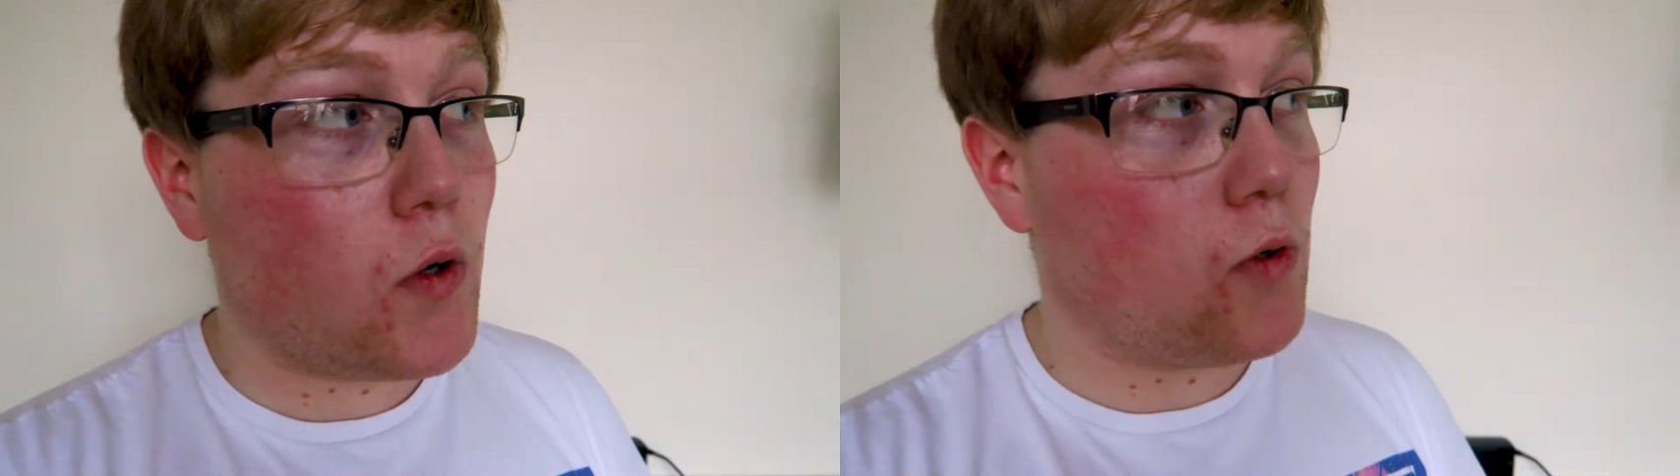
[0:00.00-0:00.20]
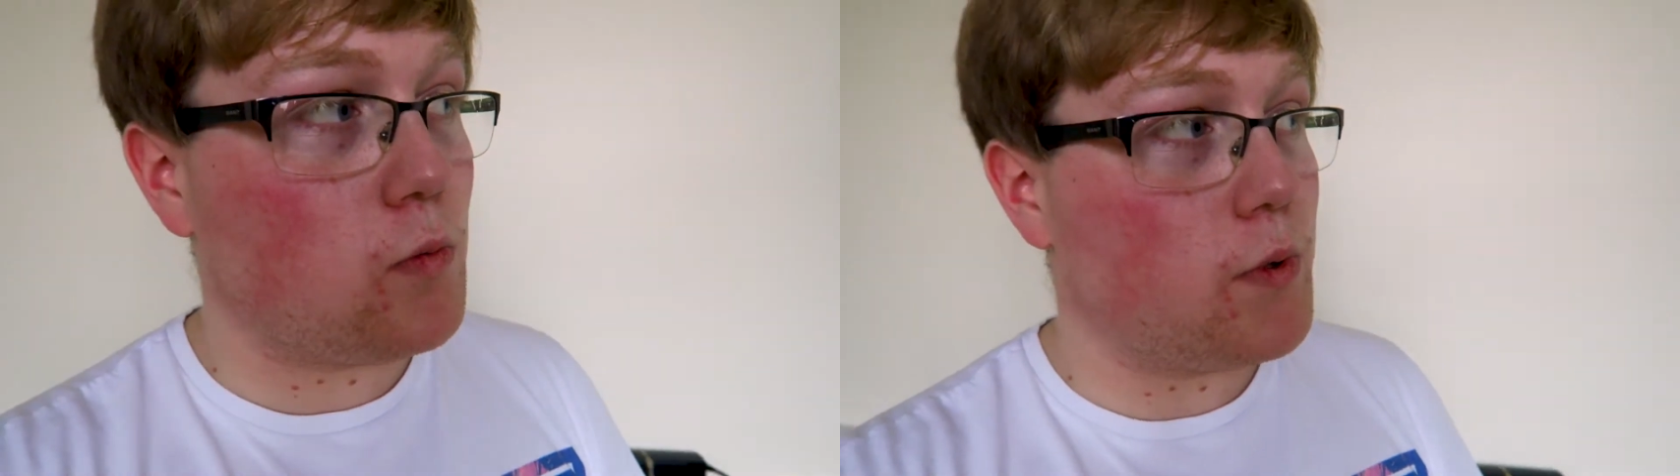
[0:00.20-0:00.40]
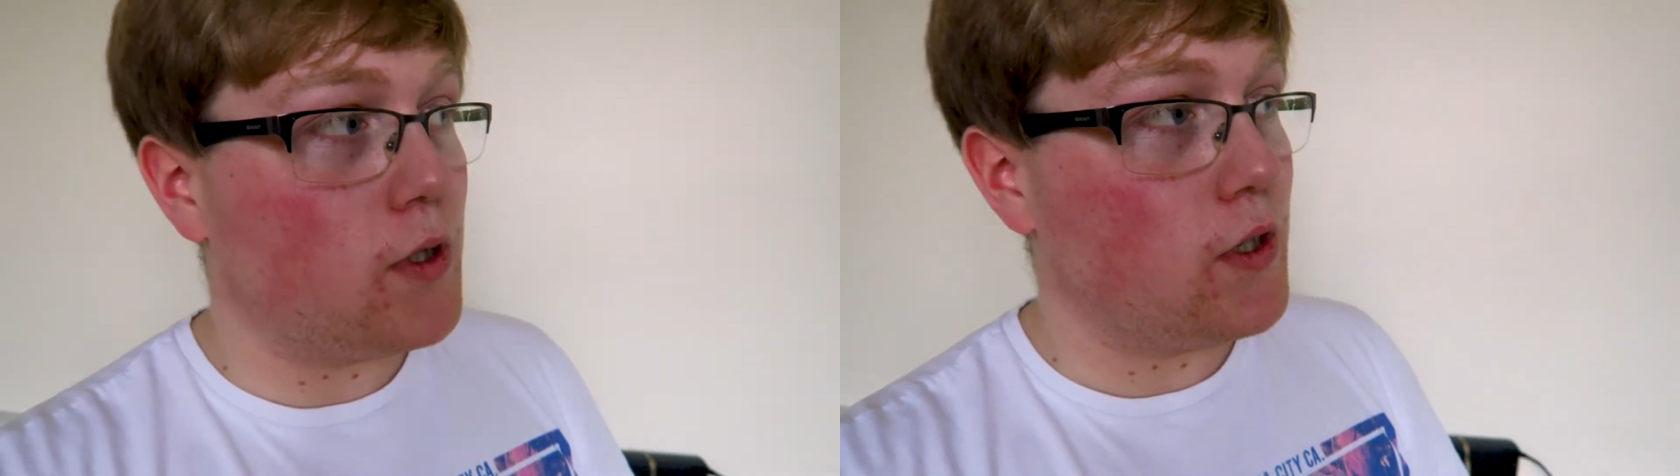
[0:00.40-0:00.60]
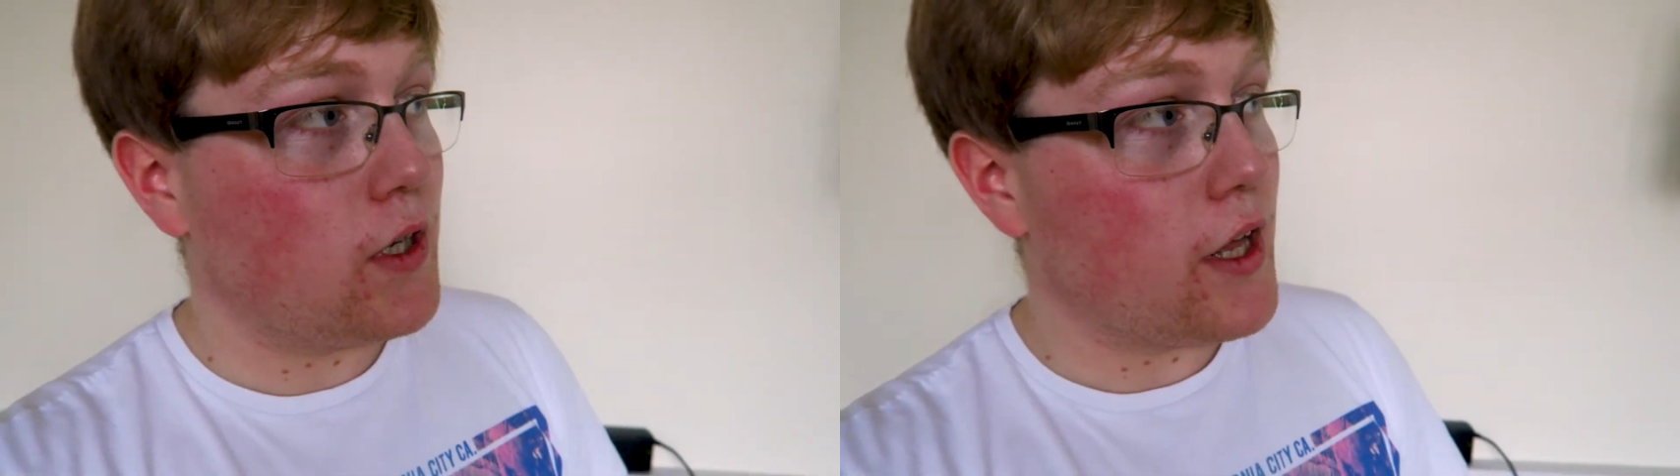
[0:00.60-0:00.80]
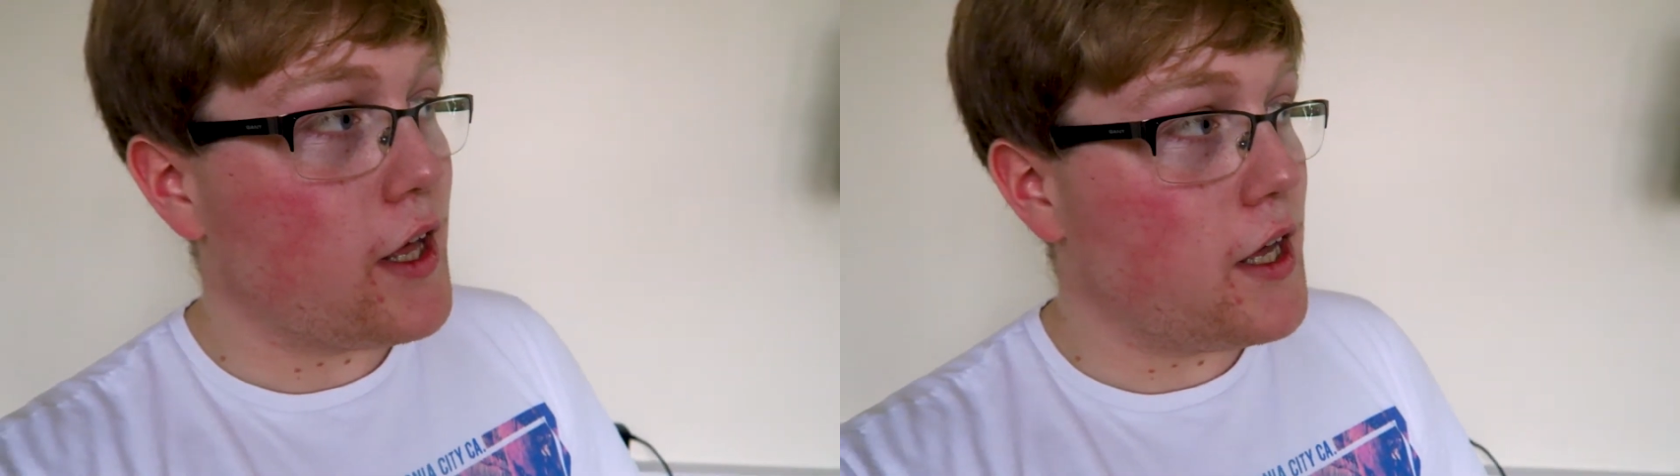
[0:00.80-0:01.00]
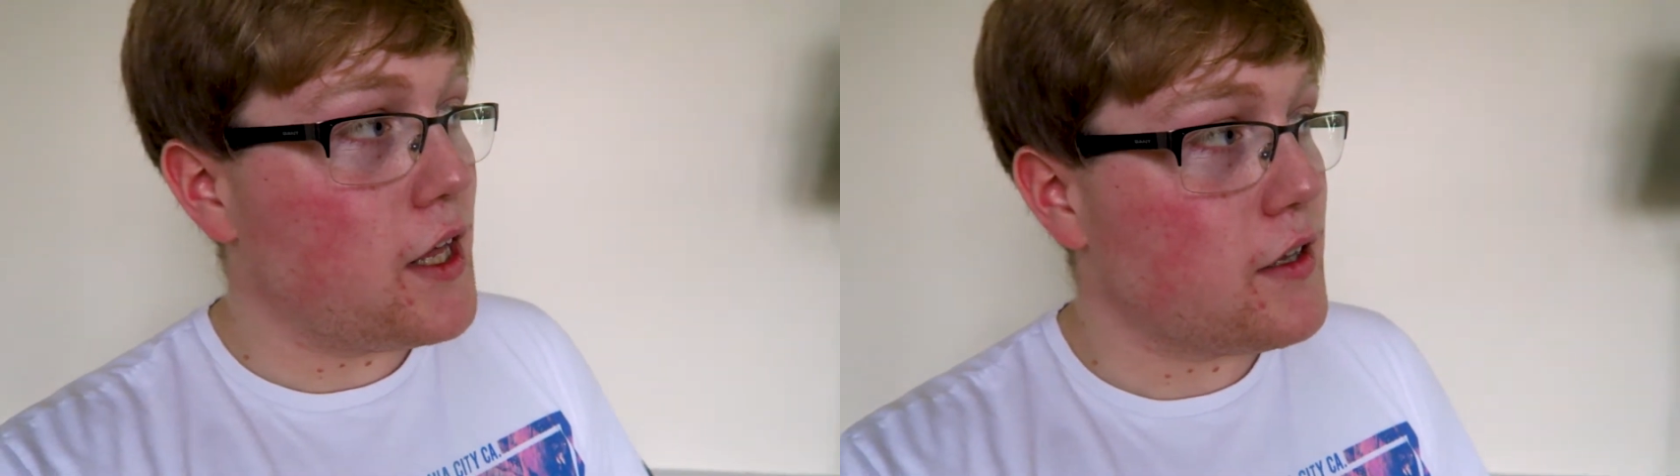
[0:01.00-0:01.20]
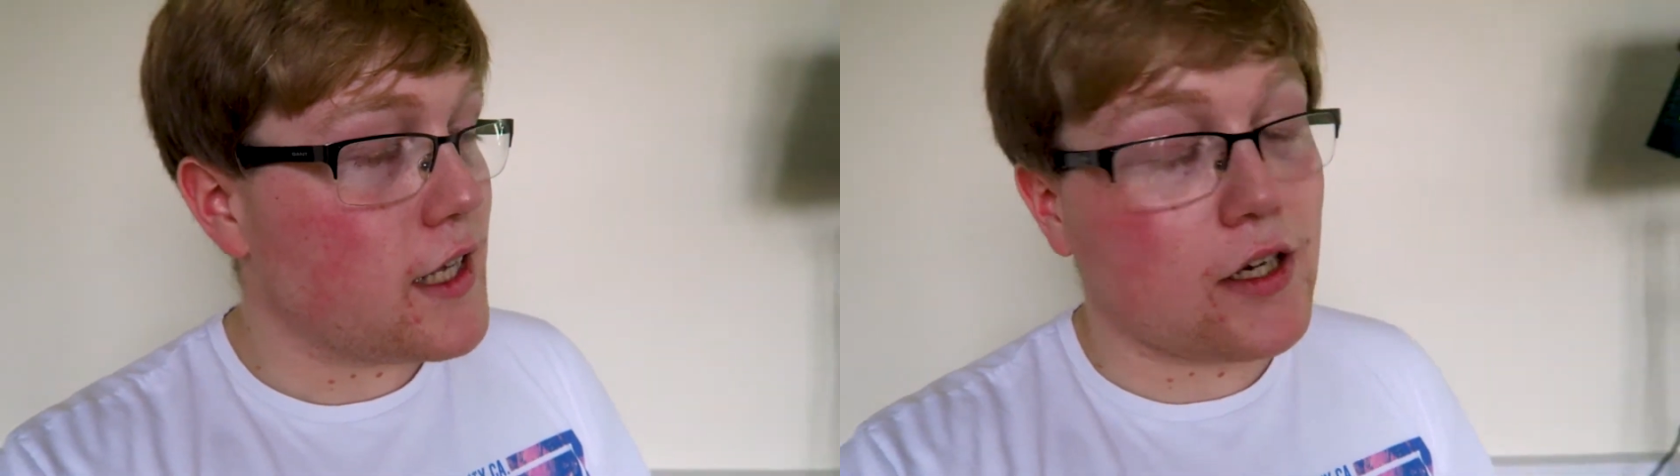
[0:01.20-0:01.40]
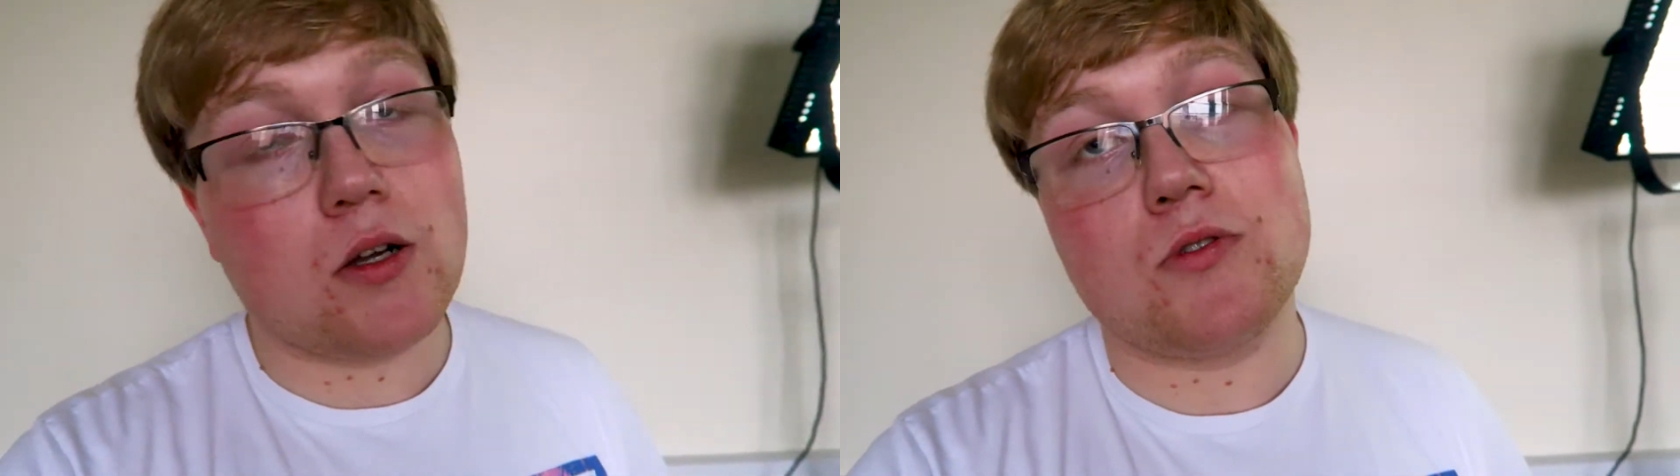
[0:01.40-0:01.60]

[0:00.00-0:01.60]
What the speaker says: hope that